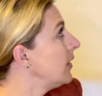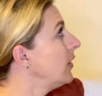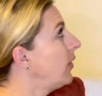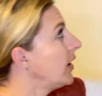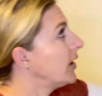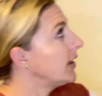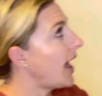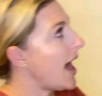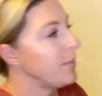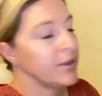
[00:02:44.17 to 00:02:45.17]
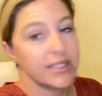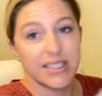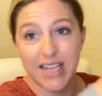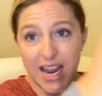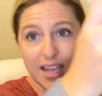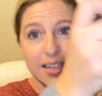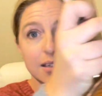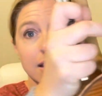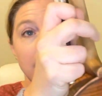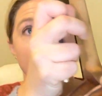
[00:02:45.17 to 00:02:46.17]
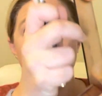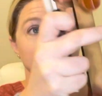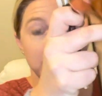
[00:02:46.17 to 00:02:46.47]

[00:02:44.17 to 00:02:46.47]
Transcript: You can clap, say it, and